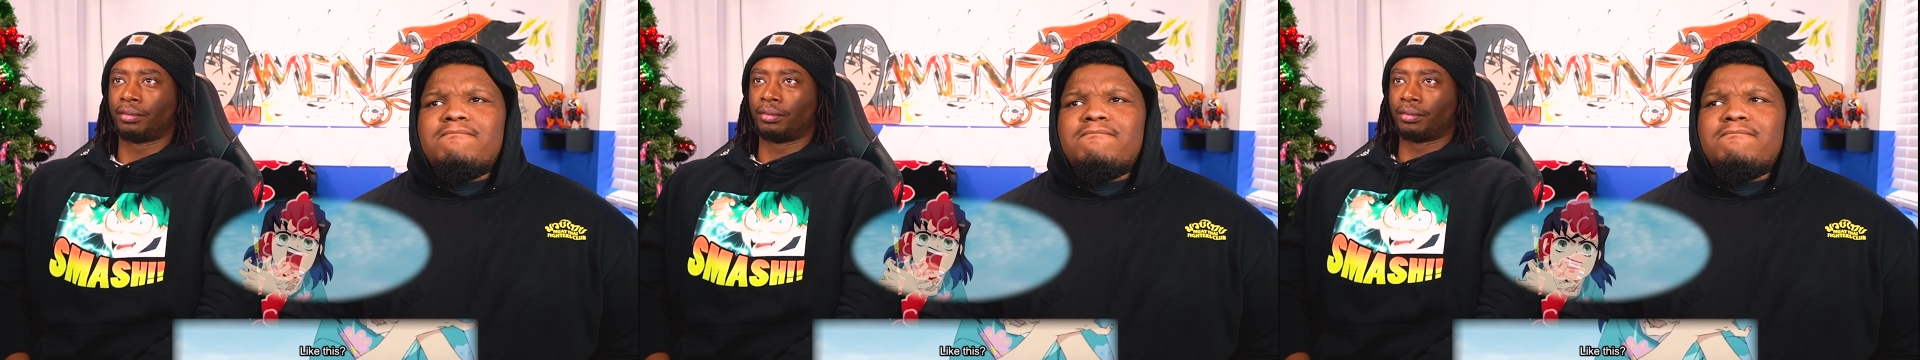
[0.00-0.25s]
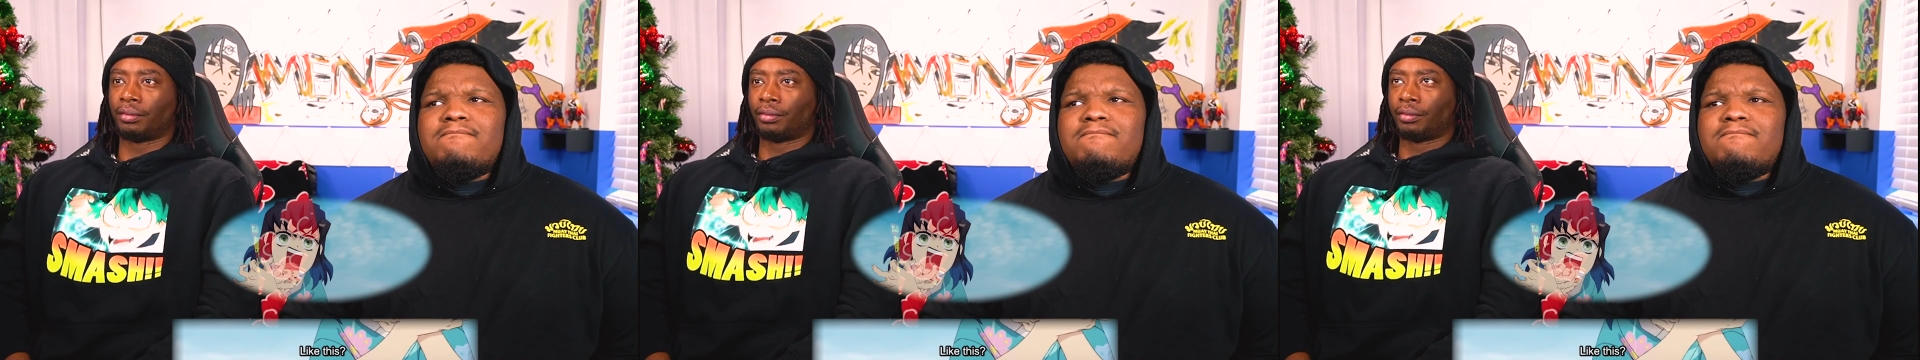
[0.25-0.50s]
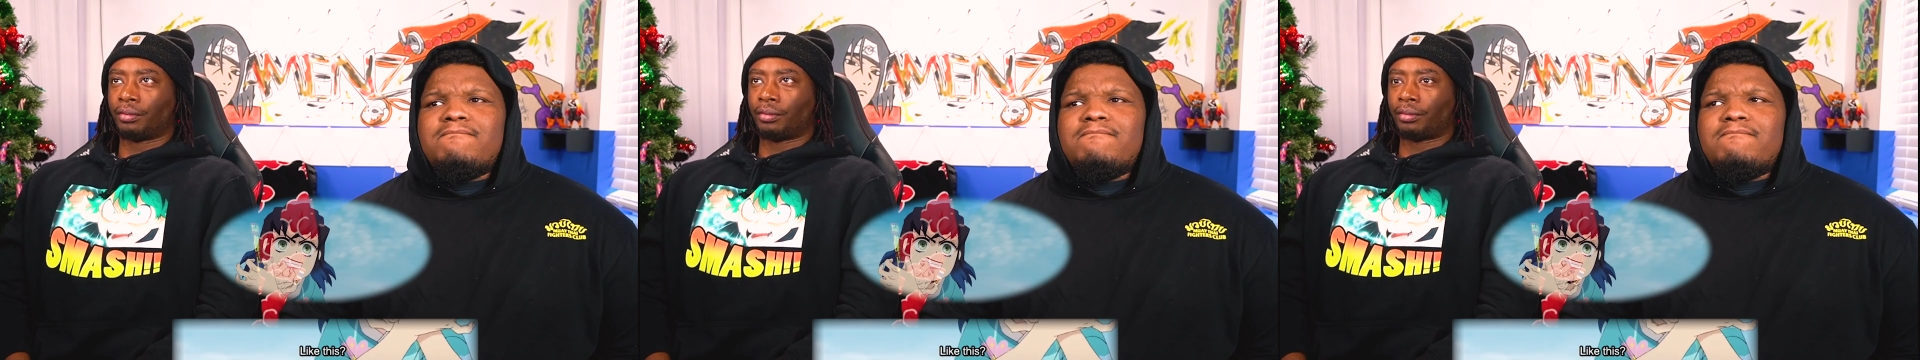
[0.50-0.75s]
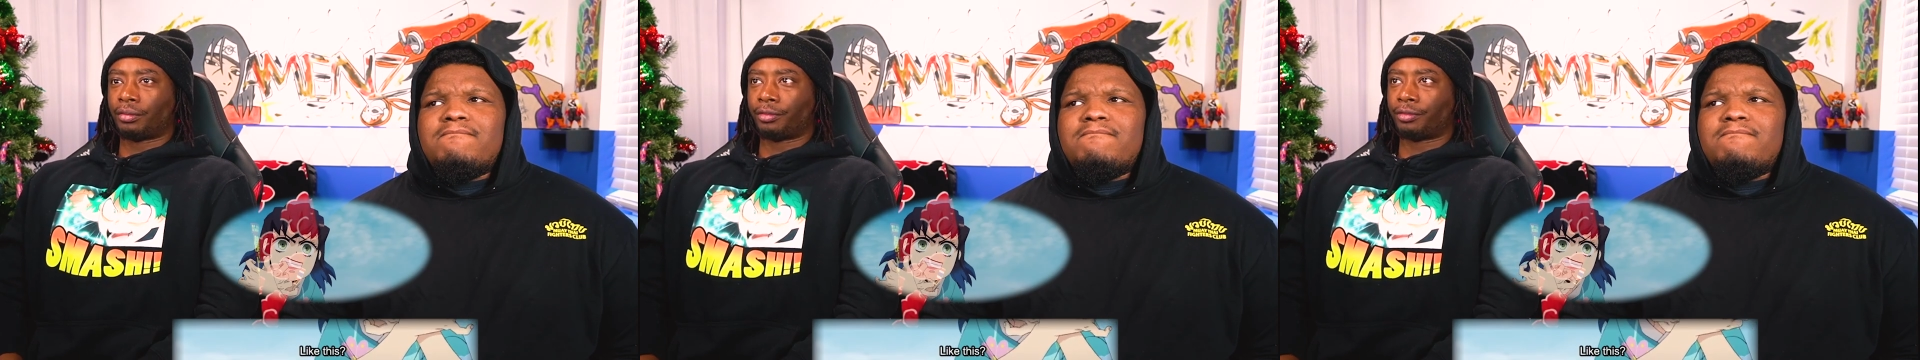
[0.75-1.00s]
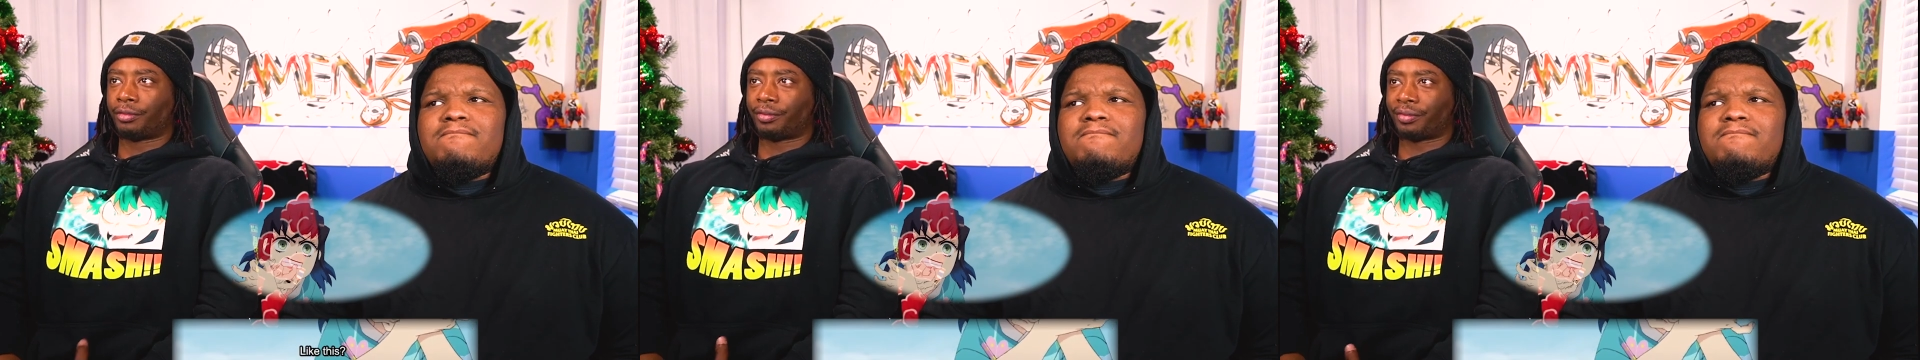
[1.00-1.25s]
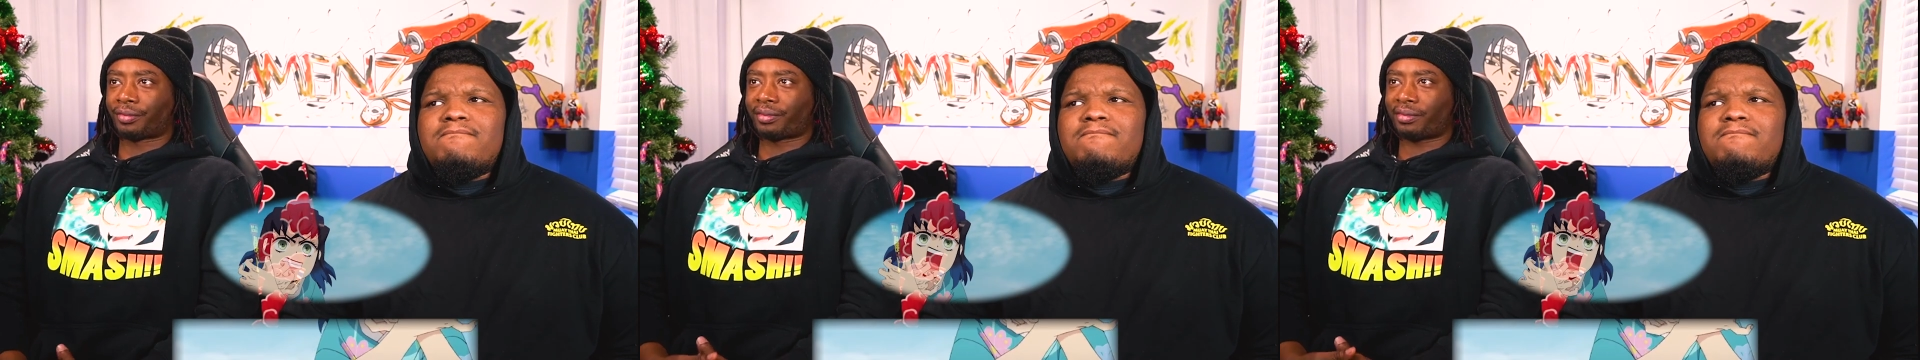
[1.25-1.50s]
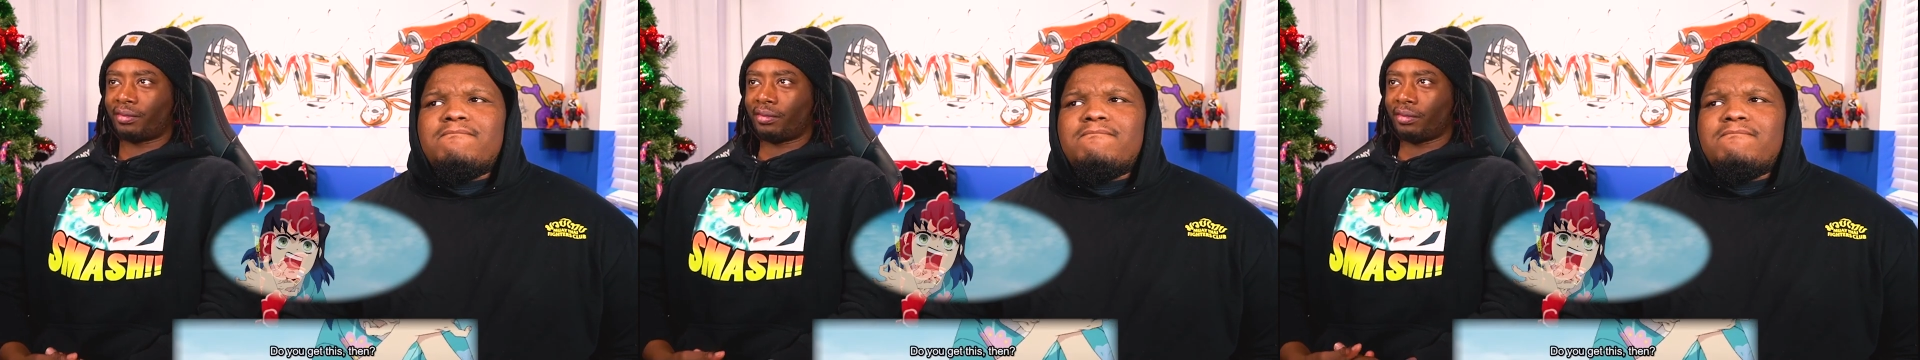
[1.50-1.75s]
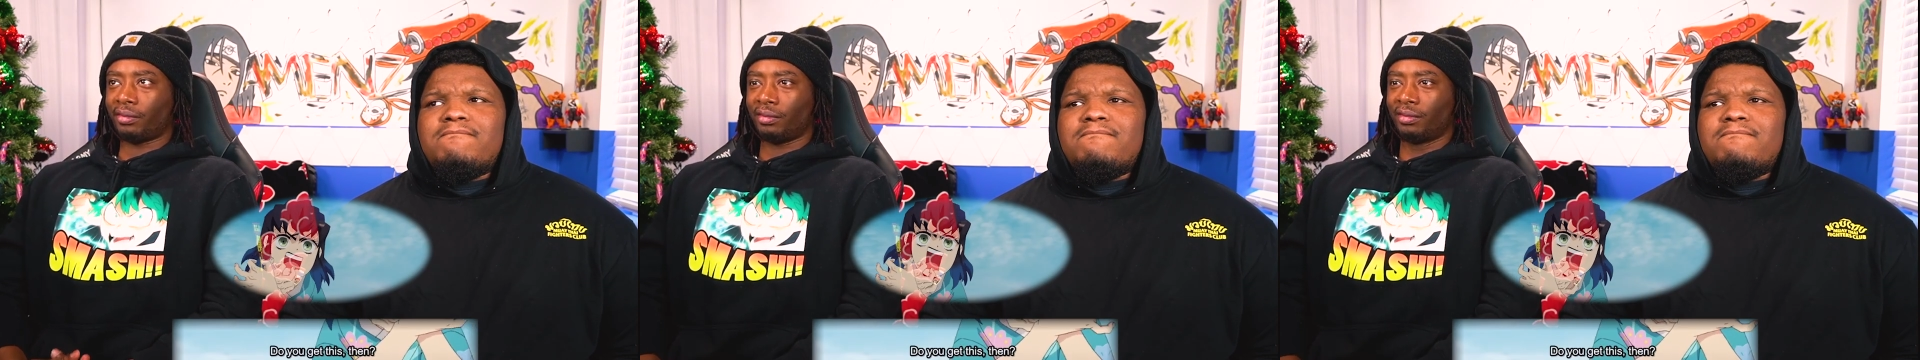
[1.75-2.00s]

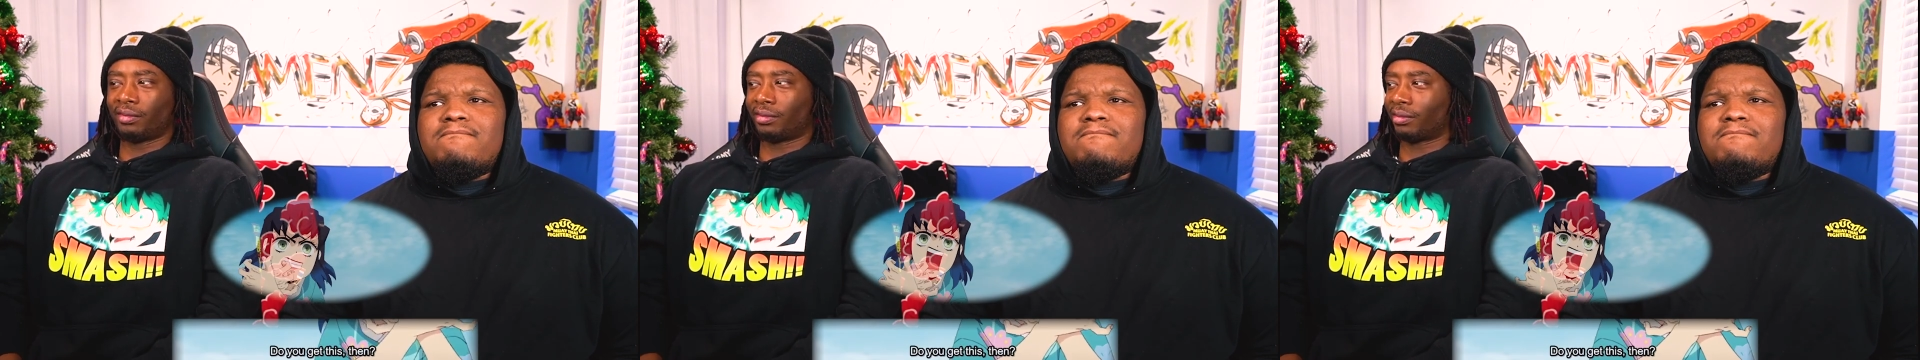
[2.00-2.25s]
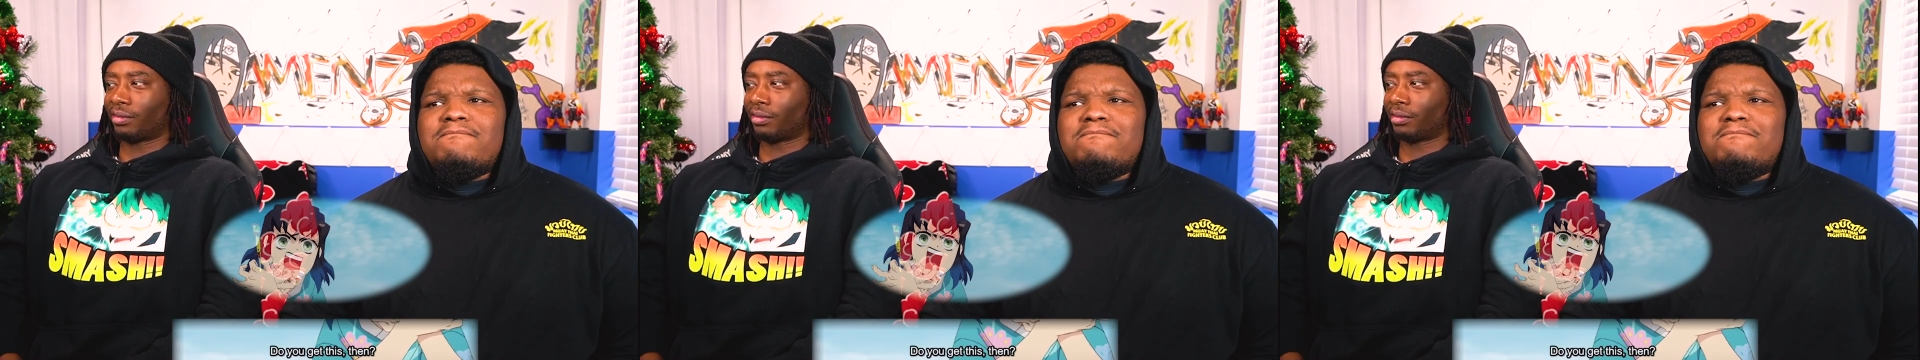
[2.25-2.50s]
[no speech]